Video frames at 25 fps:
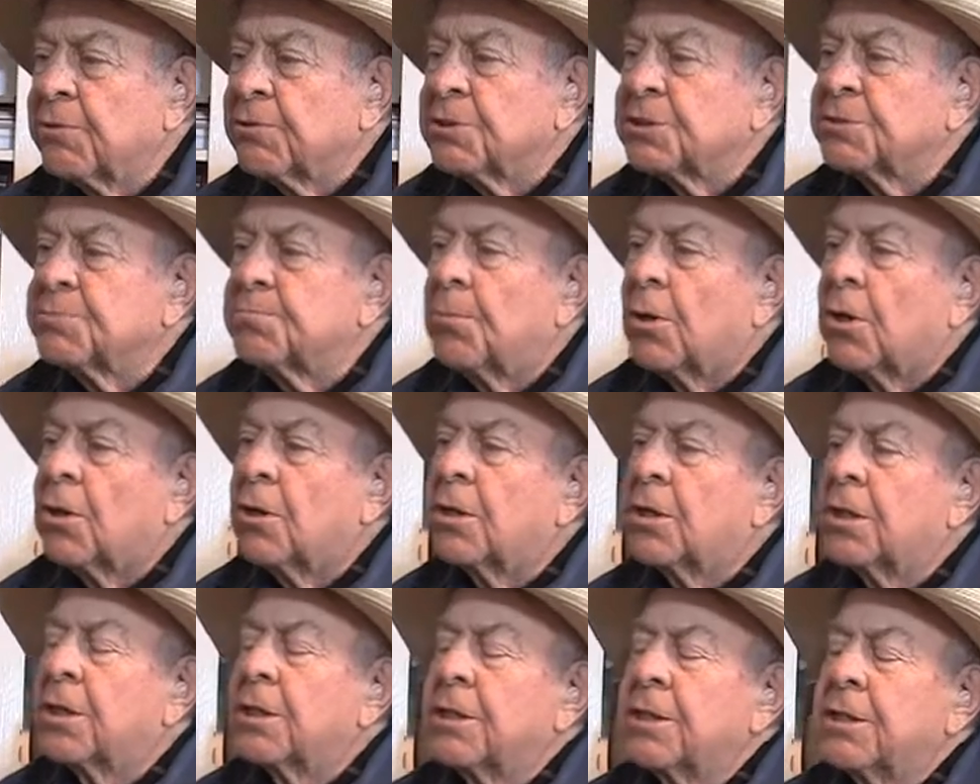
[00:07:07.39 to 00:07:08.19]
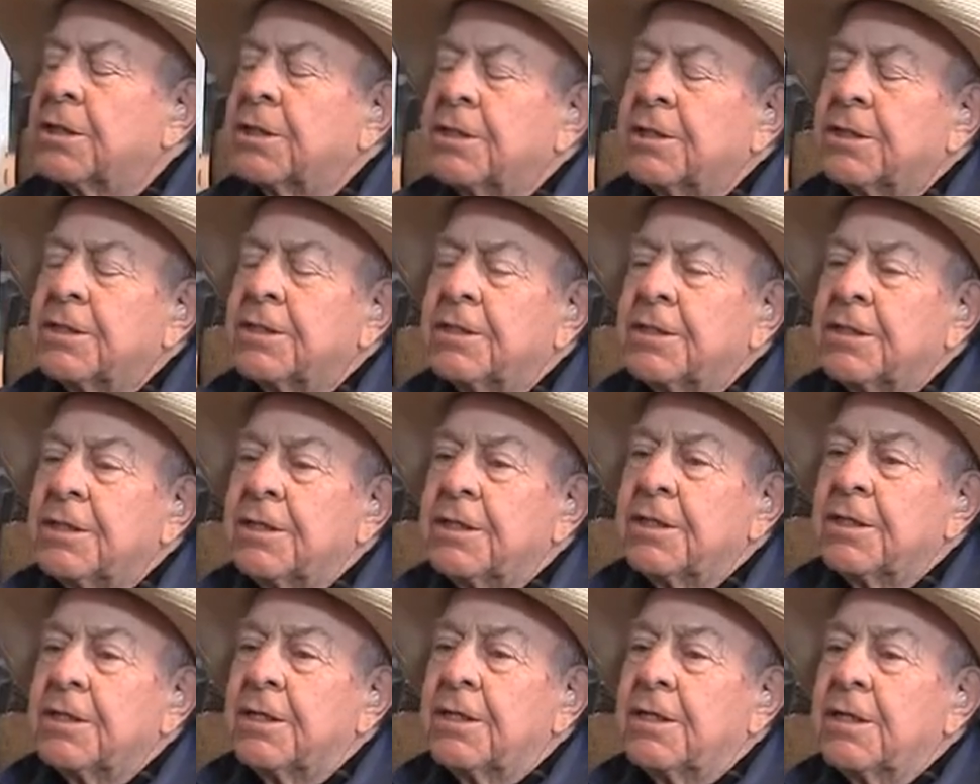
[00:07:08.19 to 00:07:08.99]
was born,
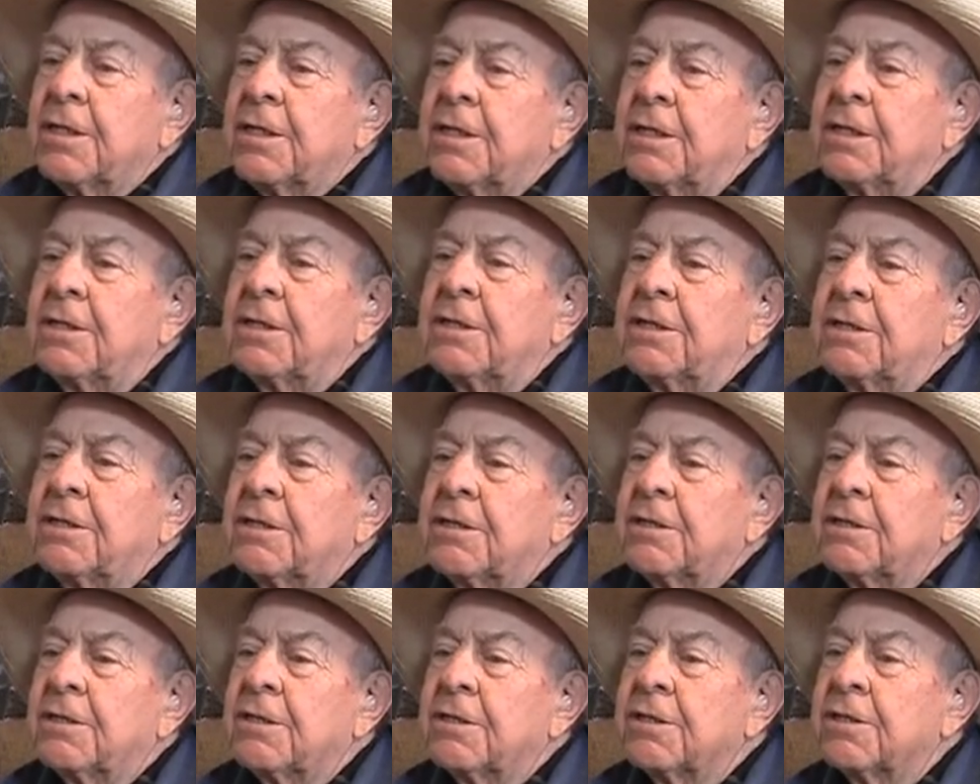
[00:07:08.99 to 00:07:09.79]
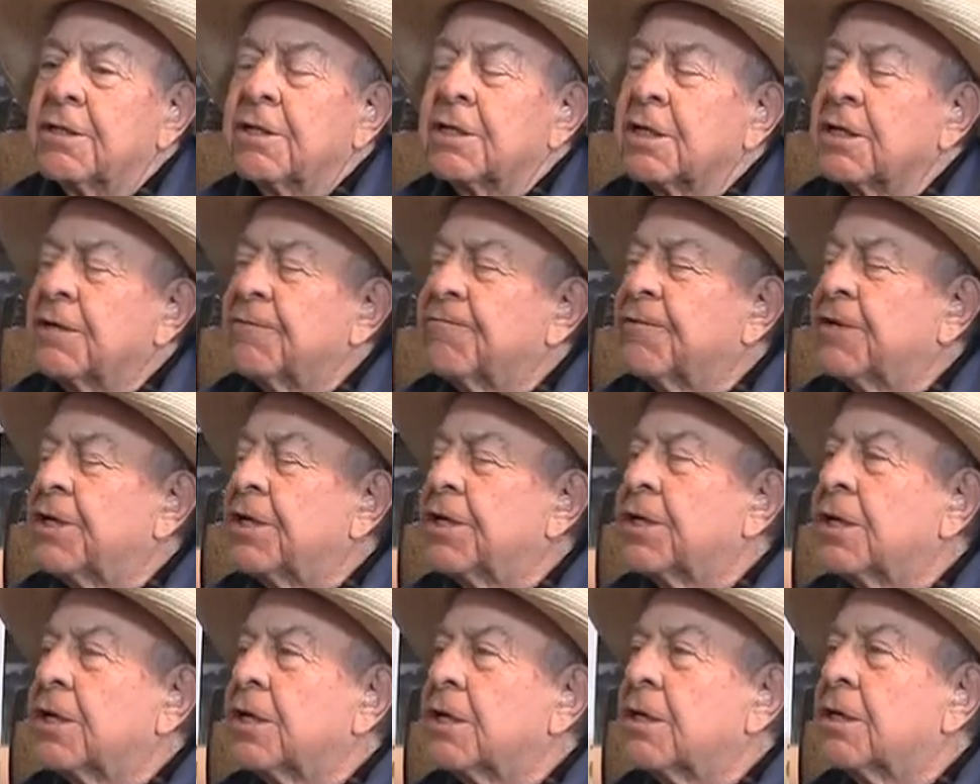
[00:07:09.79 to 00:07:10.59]
that lived
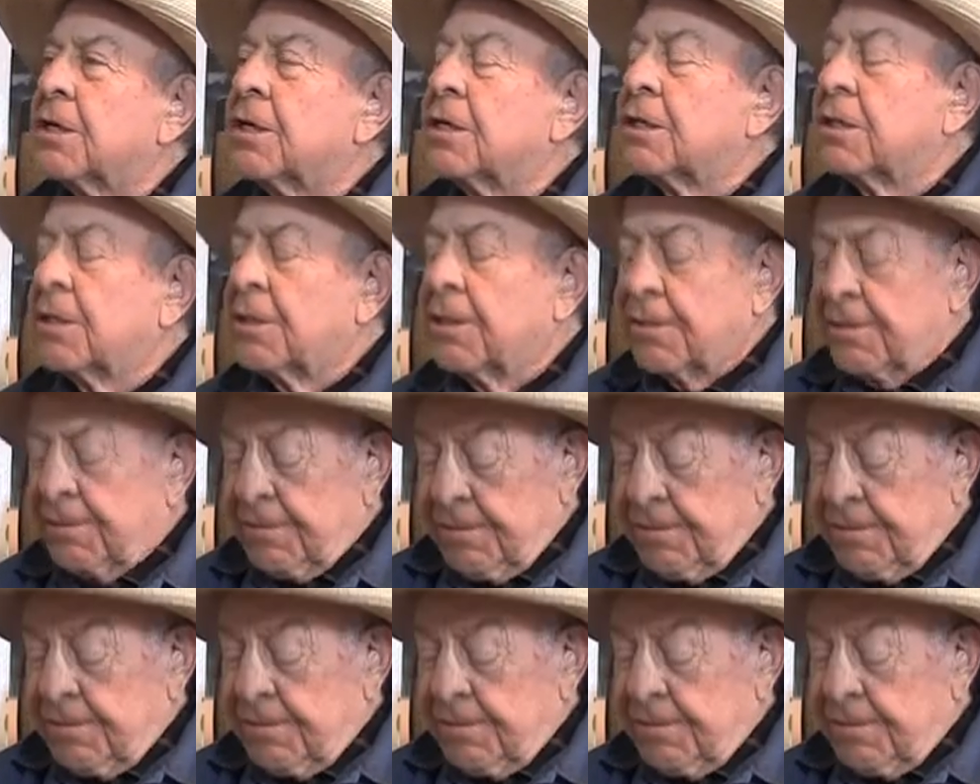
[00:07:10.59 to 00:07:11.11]
in there.